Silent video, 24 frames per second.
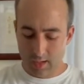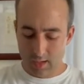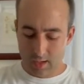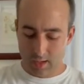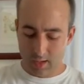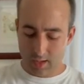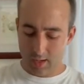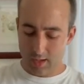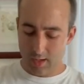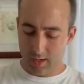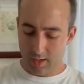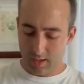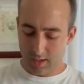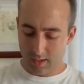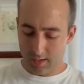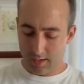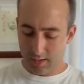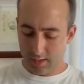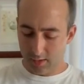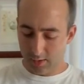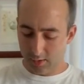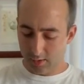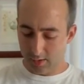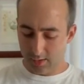I
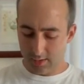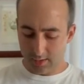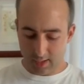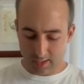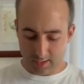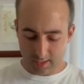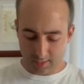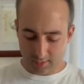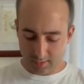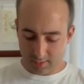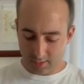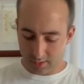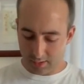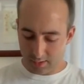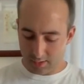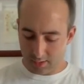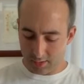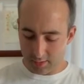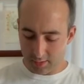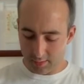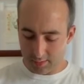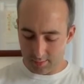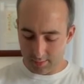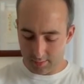usually take this
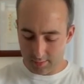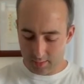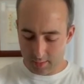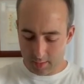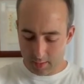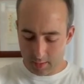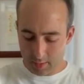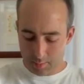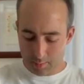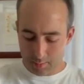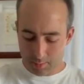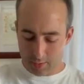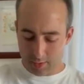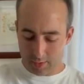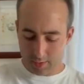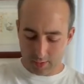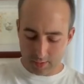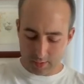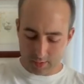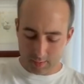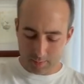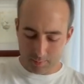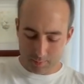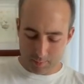little
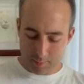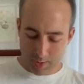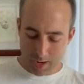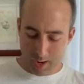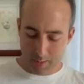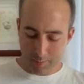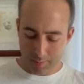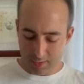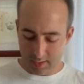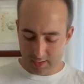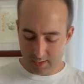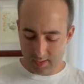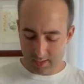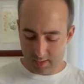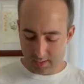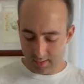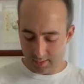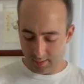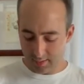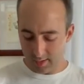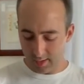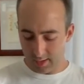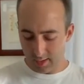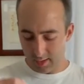puller, pop it in the
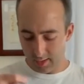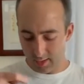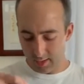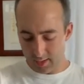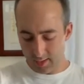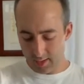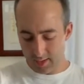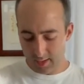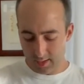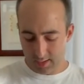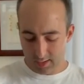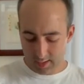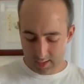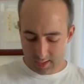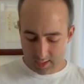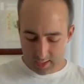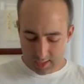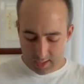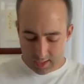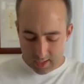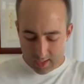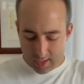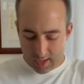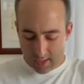inside,
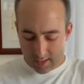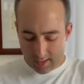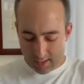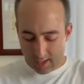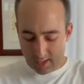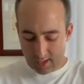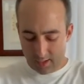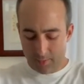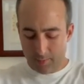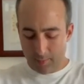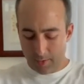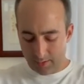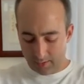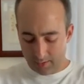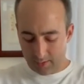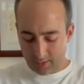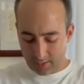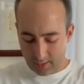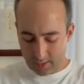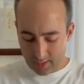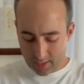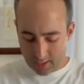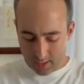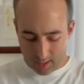and then it's
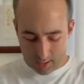basically,